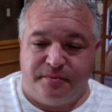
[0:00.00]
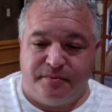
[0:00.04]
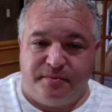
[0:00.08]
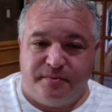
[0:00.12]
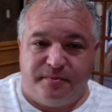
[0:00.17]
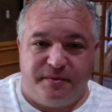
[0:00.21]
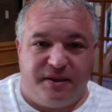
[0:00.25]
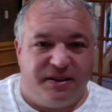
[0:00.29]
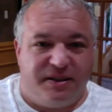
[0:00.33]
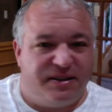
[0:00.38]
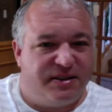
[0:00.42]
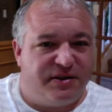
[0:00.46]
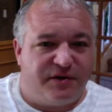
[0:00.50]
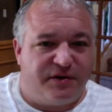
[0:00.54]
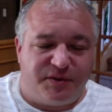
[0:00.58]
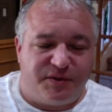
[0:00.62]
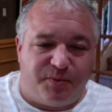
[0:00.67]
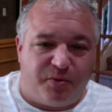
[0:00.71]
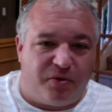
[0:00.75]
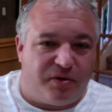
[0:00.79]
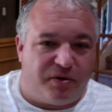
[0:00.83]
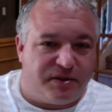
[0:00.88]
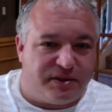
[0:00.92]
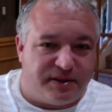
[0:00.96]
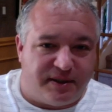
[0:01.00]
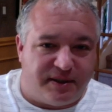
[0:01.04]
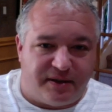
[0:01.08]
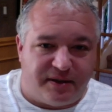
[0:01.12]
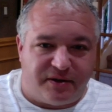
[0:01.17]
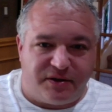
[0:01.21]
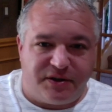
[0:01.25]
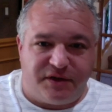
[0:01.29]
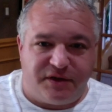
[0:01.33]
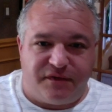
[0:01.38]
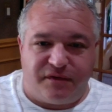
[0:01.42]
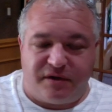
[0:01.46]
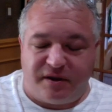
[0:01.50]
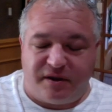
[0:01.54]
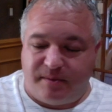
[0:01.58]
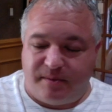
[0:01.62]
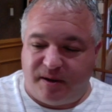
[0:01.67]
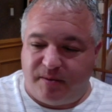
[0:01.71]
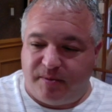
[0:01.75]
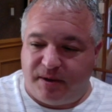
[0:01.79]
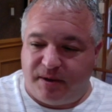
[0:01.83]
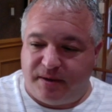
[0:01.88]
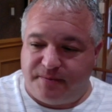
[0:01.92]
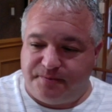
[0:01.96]
This is a sports analogy, forgive
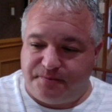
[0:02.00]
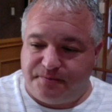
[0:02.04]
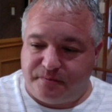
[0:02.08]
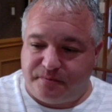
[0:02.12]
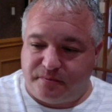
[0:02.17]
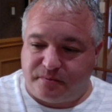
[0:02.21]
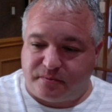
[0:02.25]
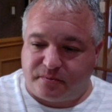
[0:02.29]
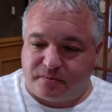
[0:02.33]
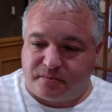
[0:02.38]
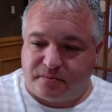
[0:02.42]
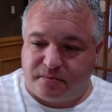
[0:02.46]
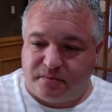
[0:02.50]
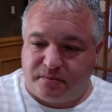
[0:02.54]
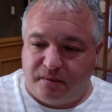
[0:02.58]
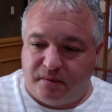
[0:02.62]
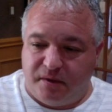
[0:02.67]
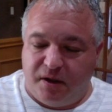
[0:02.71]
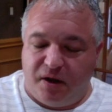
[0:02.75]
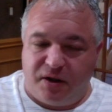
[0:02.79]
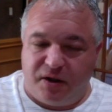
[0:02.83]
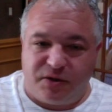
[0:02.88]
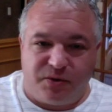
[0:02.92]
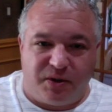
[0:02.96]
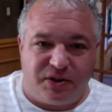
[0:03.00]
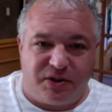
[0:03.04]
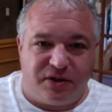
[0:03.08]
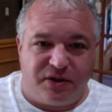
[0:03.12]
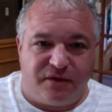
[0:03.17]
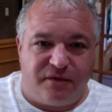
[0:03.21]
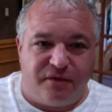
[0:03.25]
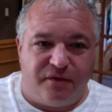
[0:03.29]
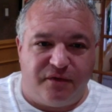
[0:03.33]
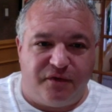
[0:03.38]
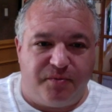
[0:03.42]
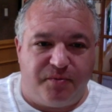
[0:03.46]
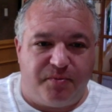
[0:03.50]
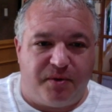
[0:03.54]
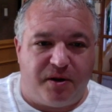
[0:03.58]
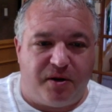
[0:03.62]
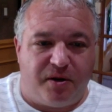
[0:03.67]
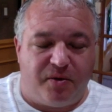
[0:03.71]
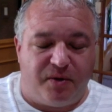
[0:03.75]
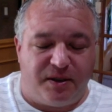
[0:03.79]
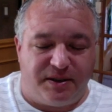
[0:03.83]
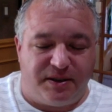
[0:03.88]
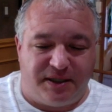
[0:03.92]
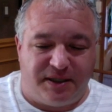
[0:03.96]
me, but you know, I was watching
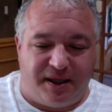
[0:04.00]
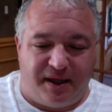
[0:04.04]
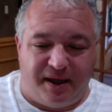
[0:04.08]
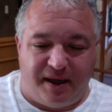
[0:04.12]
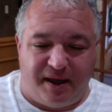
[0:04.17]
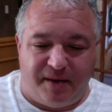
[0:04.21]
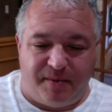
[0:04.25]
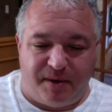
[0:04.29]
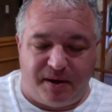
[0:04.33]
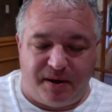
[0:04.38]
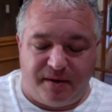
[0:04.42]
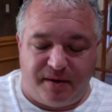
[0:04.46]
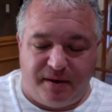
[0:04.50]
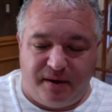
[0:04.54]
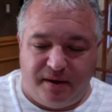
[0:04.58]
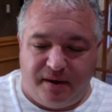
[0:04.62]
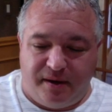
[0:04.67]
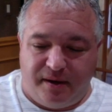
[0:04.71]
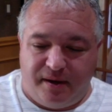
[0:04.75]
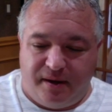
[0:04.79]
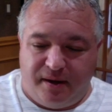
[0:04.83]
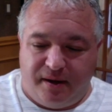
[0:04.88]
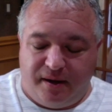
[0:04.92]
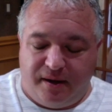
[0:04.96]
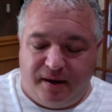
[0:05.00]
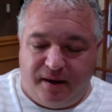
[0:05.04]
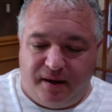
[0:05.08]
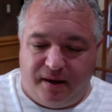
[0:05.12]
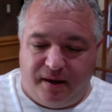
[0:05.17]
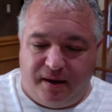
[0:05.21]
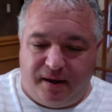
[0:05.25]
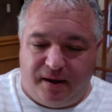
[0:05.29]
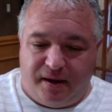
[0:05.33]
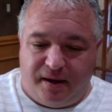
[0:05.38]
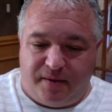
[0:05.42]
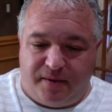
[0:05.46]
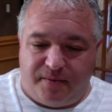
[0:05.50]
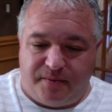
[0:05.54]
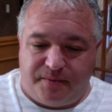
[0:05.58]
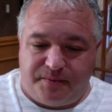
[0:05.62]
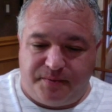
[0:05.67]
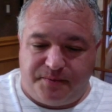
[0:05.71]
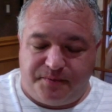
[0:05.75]
football one time and um,